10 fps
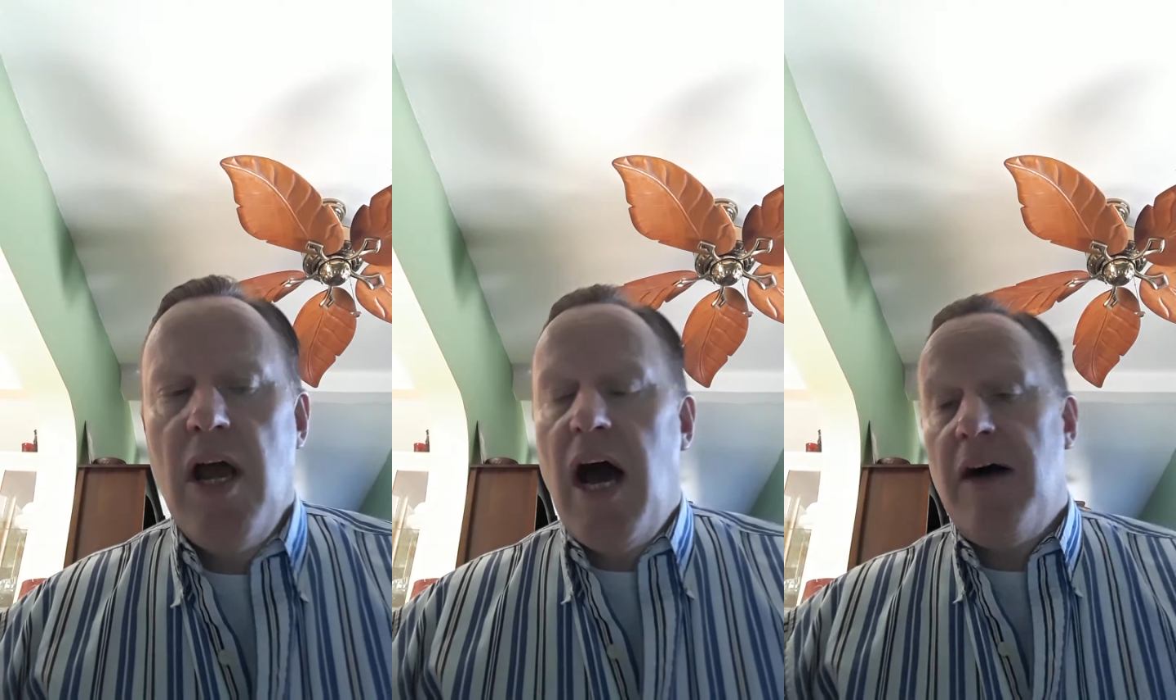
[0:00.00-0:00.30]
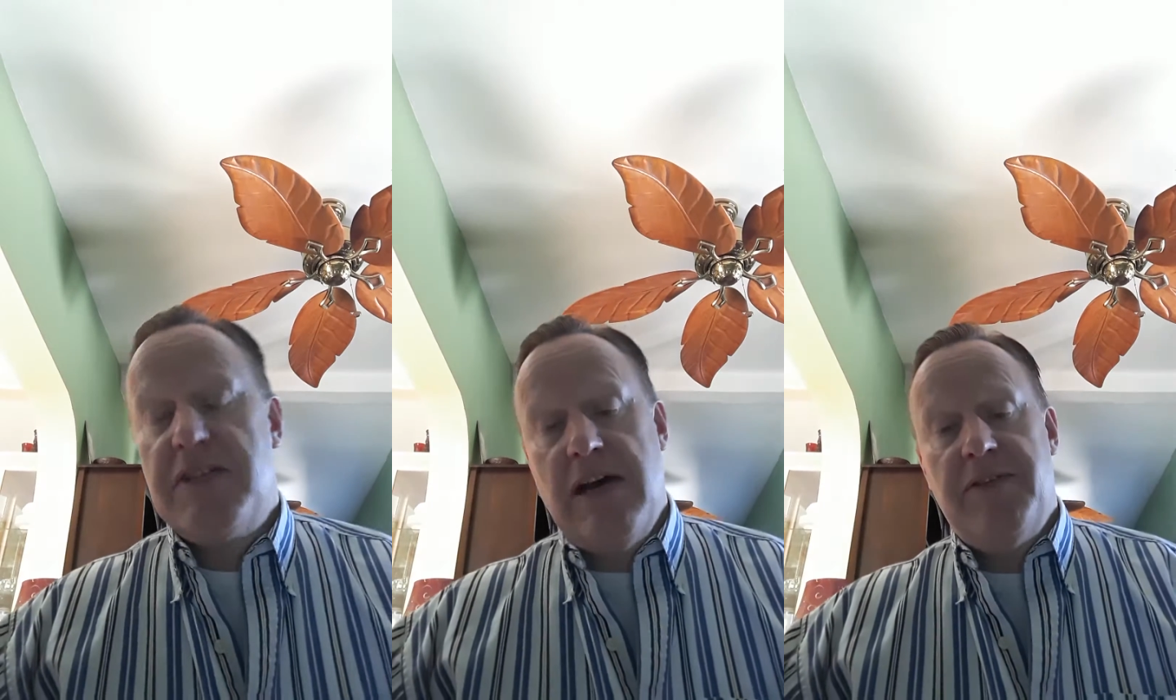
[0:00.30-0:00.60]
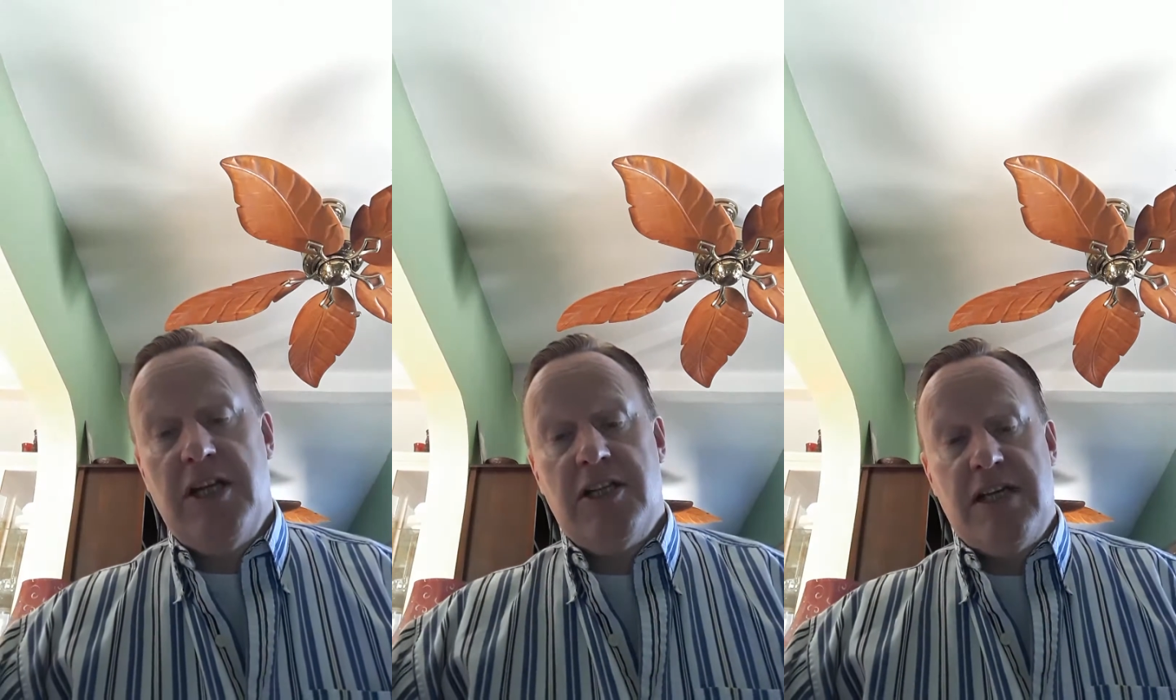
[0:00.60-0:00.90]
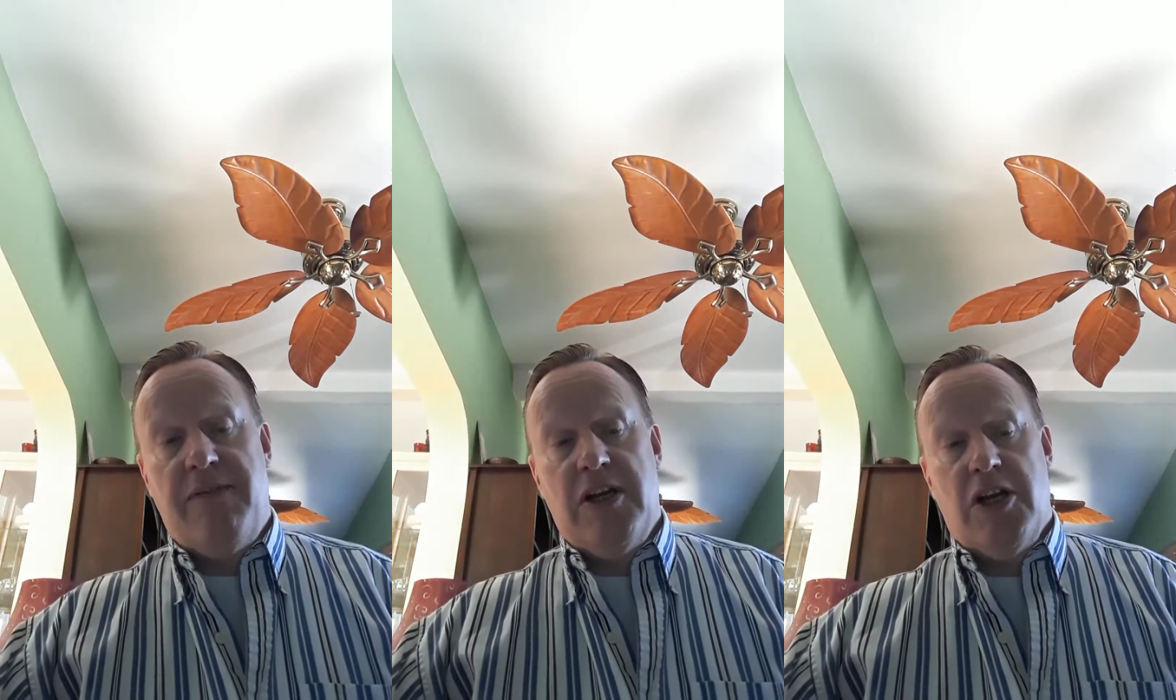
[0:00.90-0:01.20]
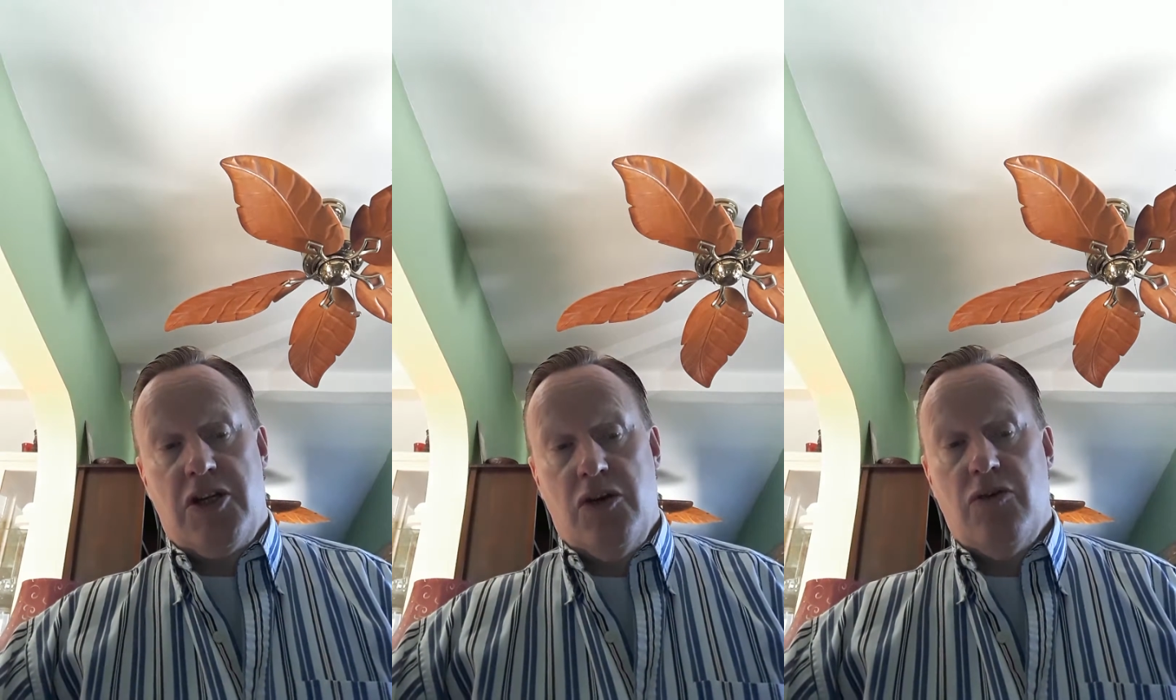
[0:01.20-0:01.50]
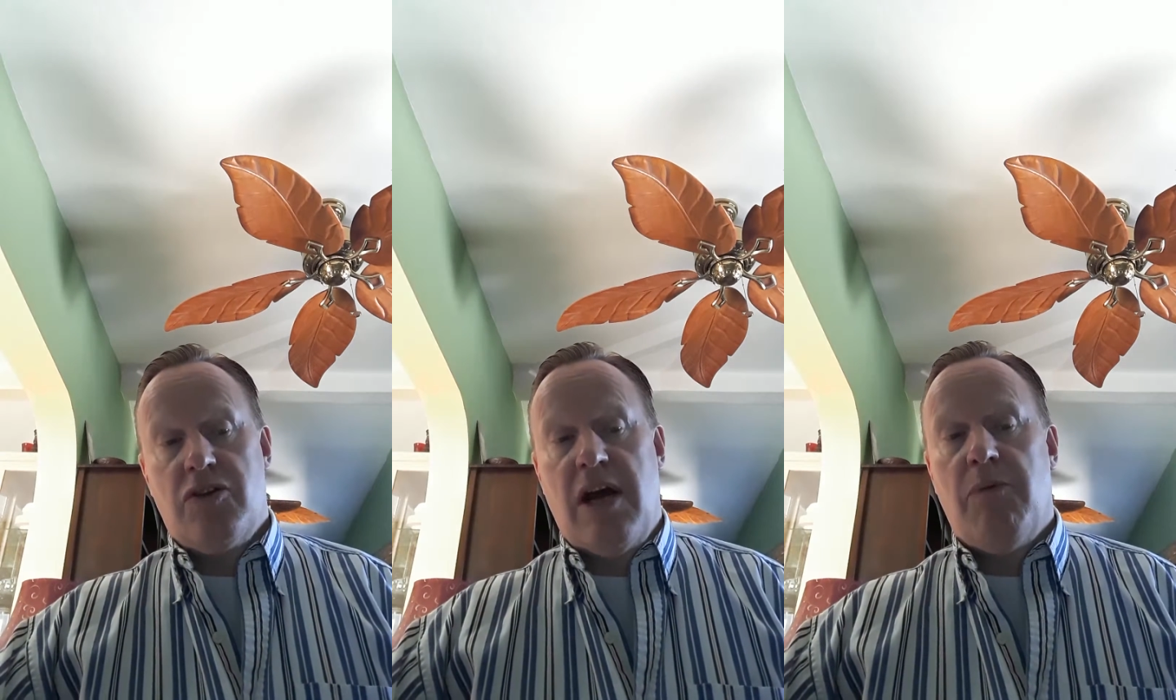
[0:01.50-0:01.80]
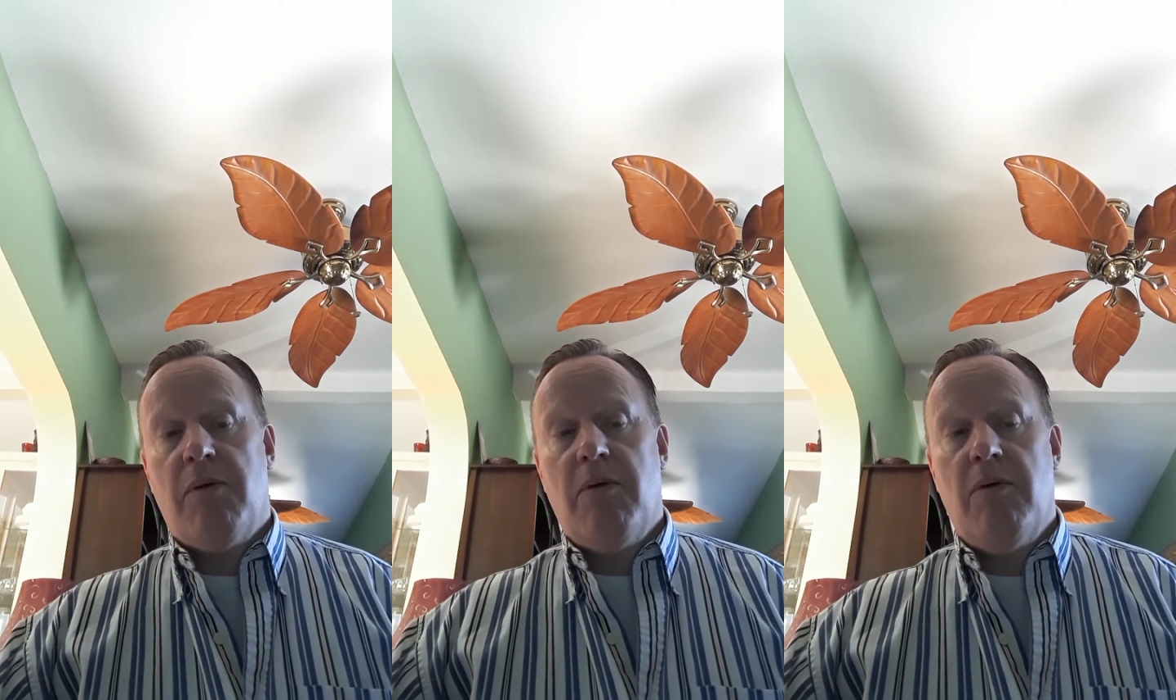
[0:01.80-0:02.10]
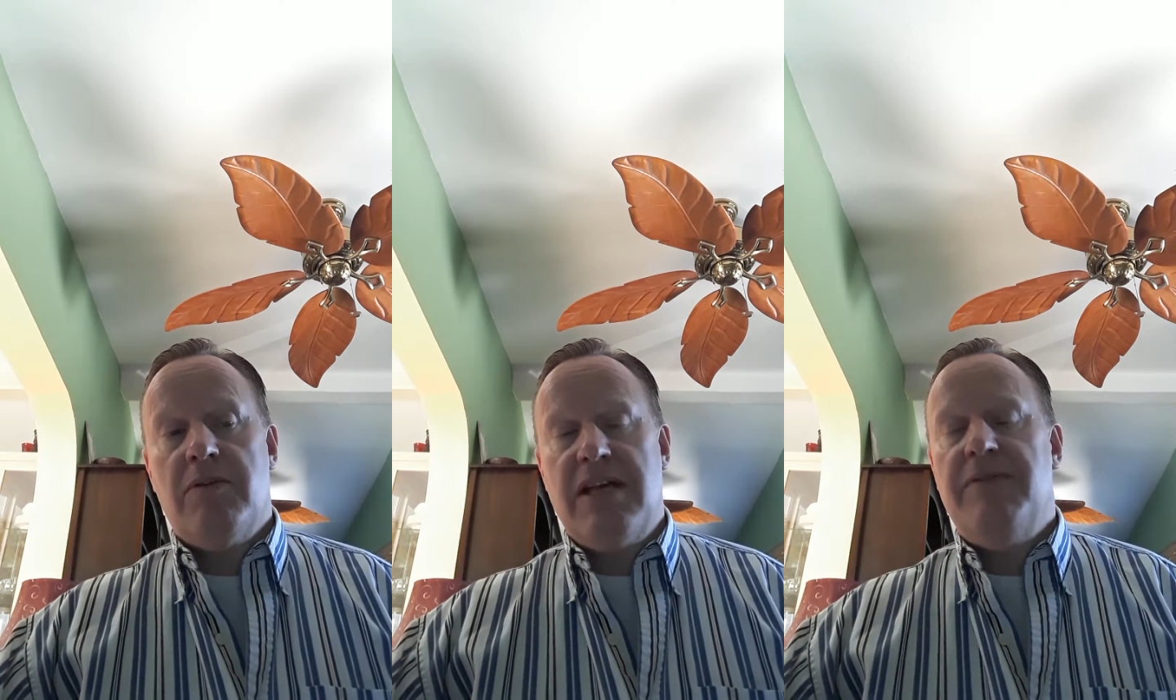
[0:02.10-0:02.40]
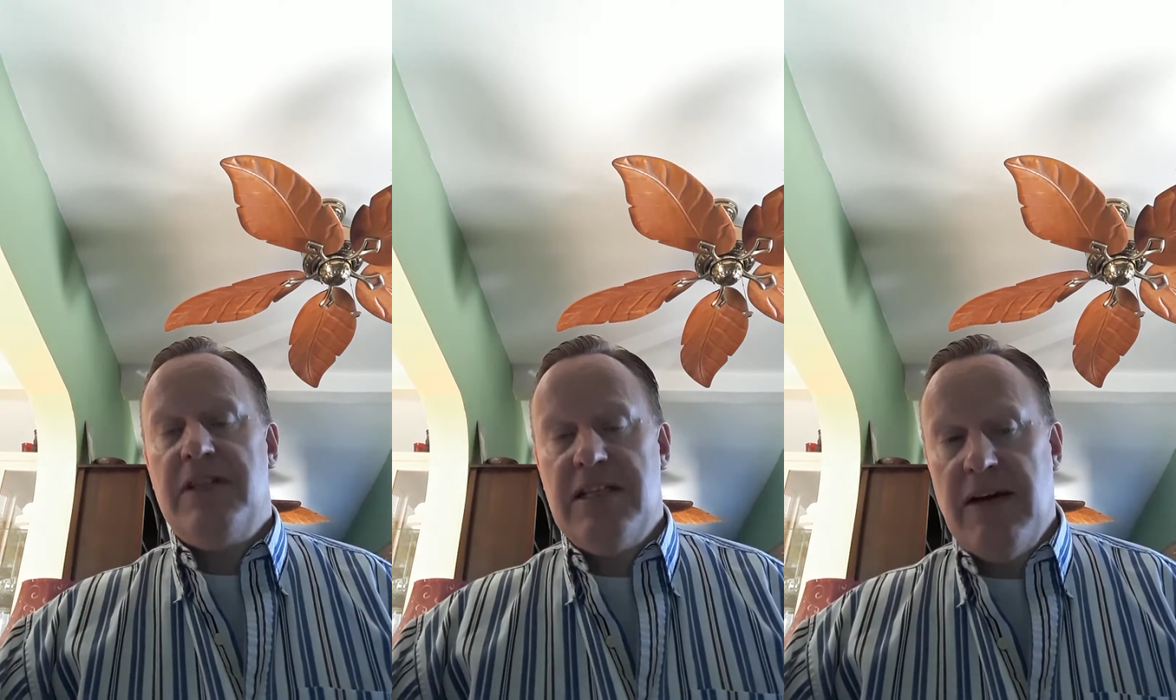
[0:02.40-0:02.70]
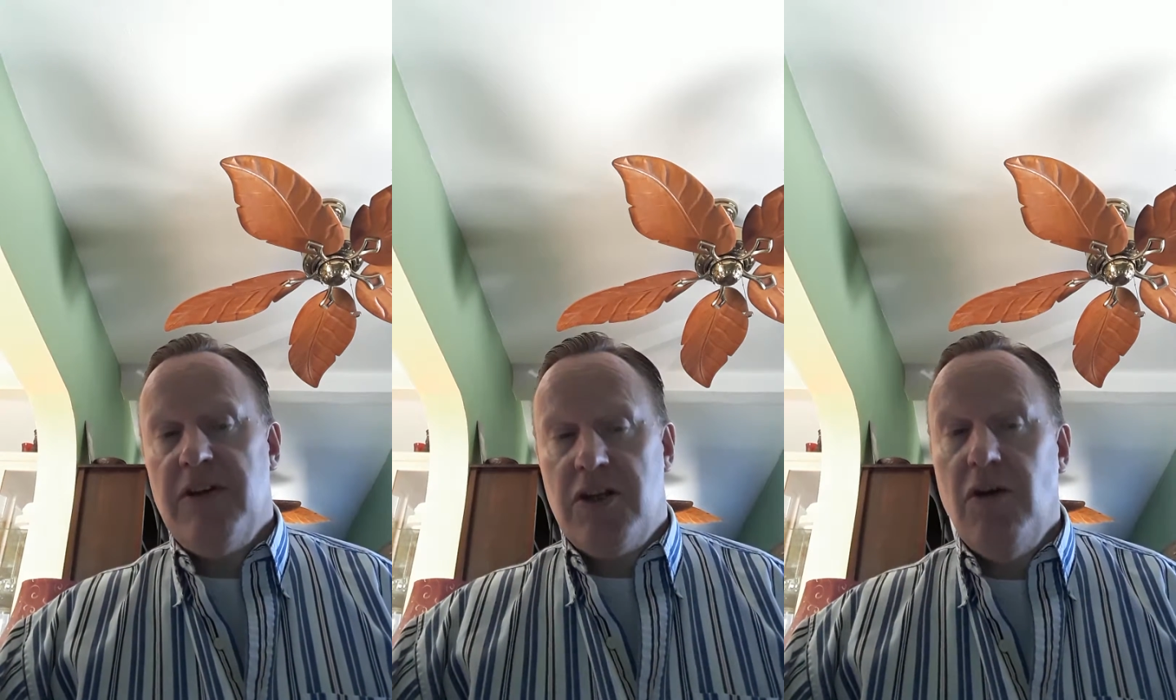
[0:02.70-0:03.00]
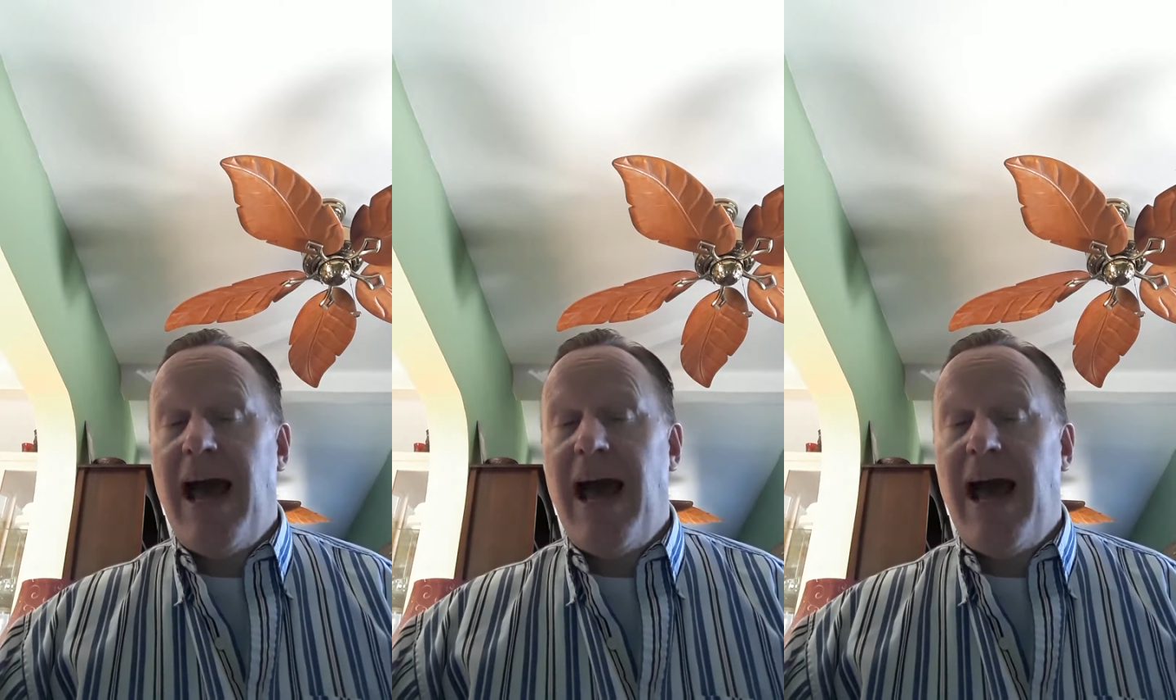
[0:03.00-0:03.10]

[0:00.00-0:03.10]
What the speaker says: of 1772